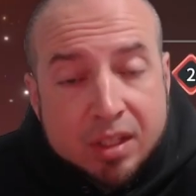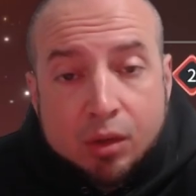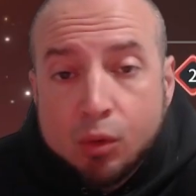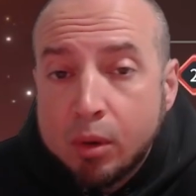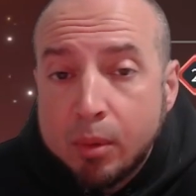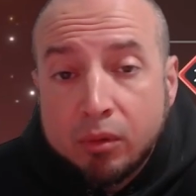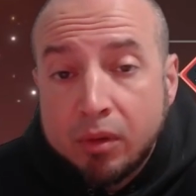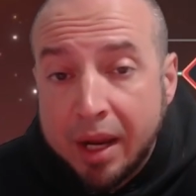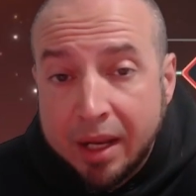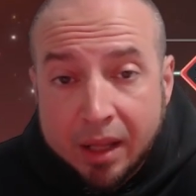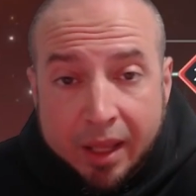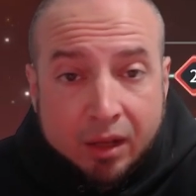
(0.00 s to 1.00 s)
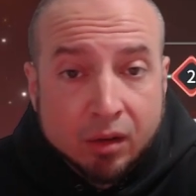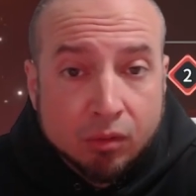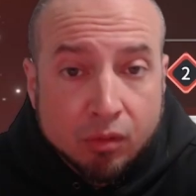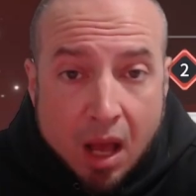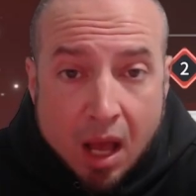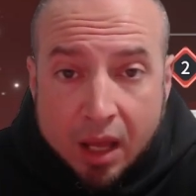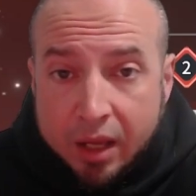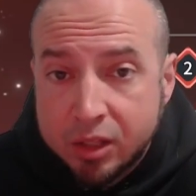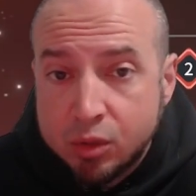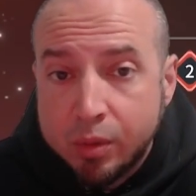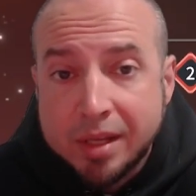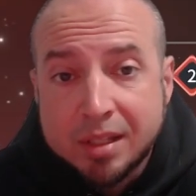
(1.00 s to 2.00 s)
If it's a normal raid like
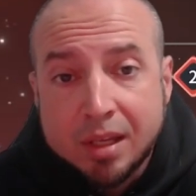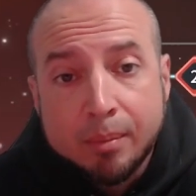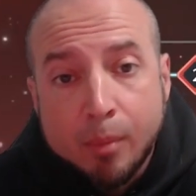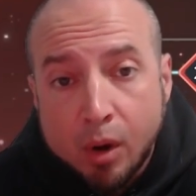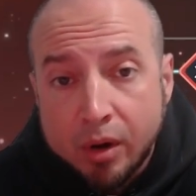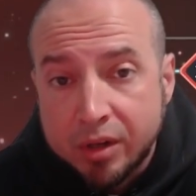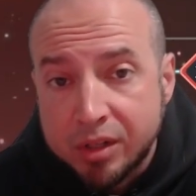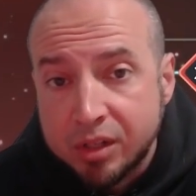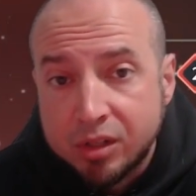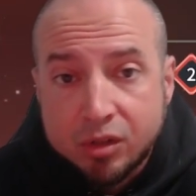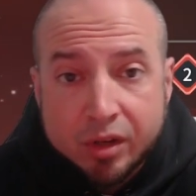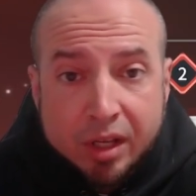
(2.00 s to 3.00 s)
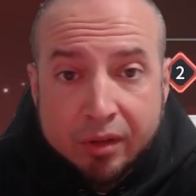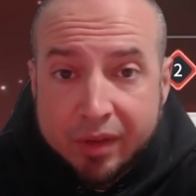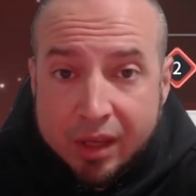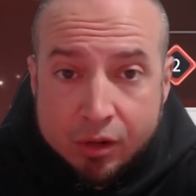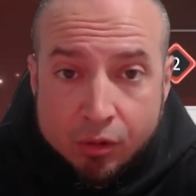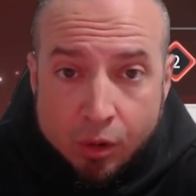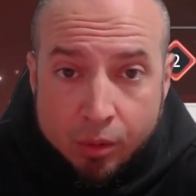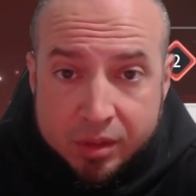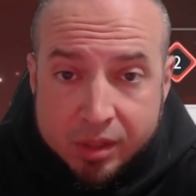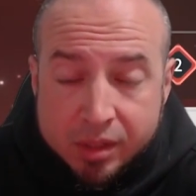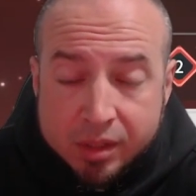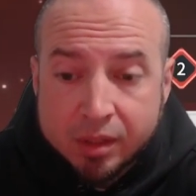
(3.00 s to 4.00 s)
Naraka, Twisted Marsh, Tree of
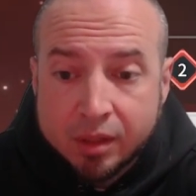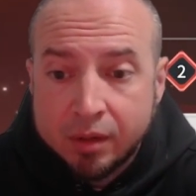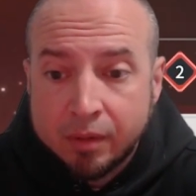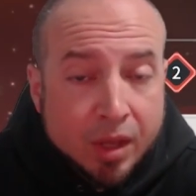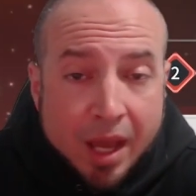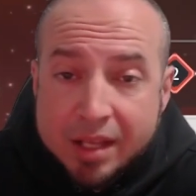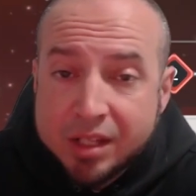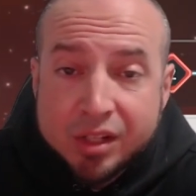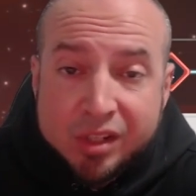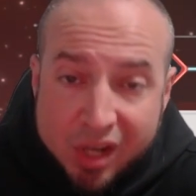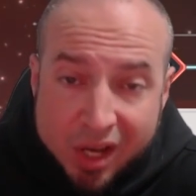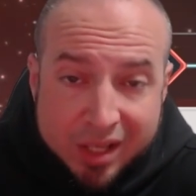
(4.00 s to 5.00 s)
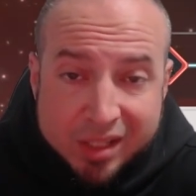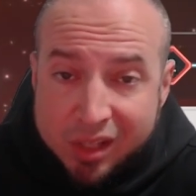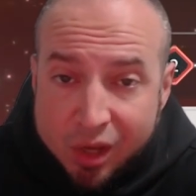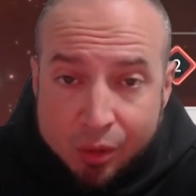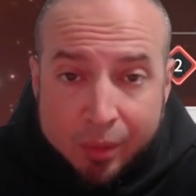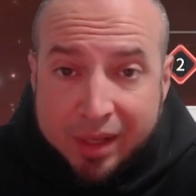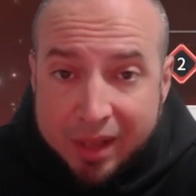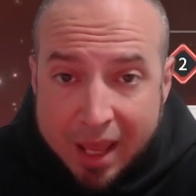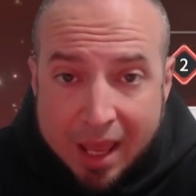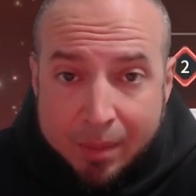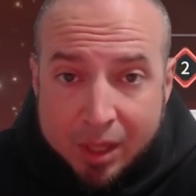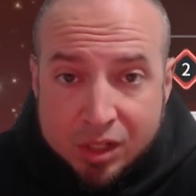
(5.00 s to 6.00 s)
Heroes, you guys are just doing
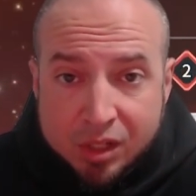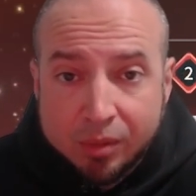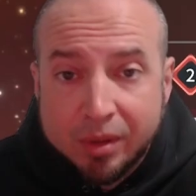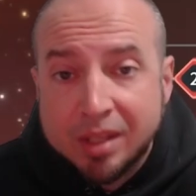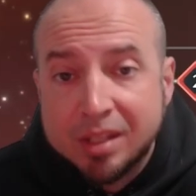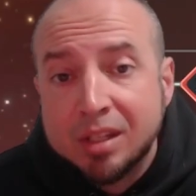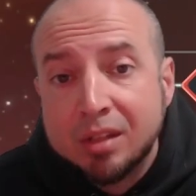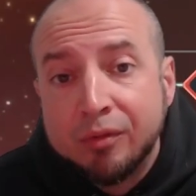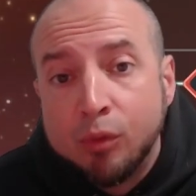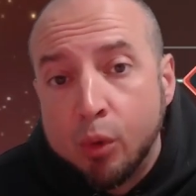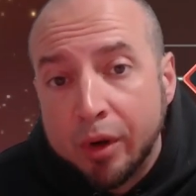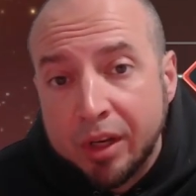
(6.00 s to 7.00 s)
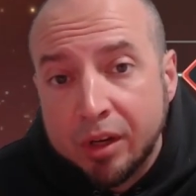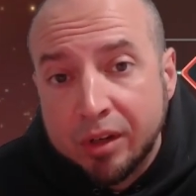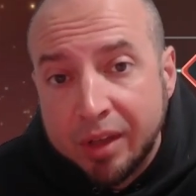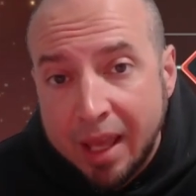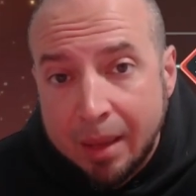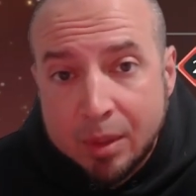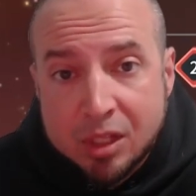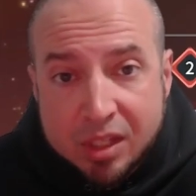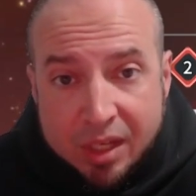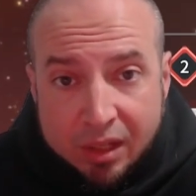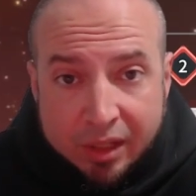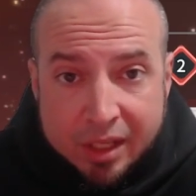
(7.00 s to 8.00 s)
damage, so this is for your
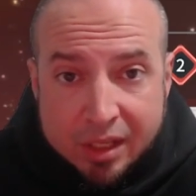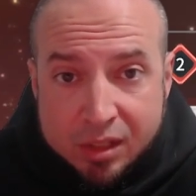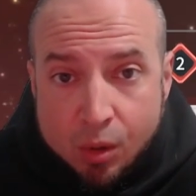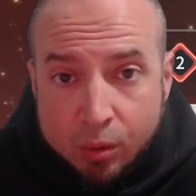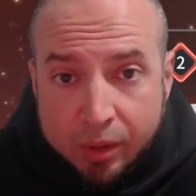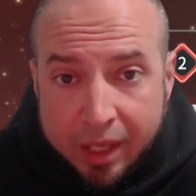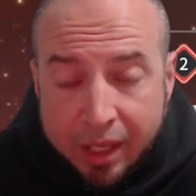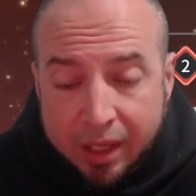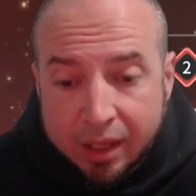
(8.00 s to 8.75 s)
damage dealing Soul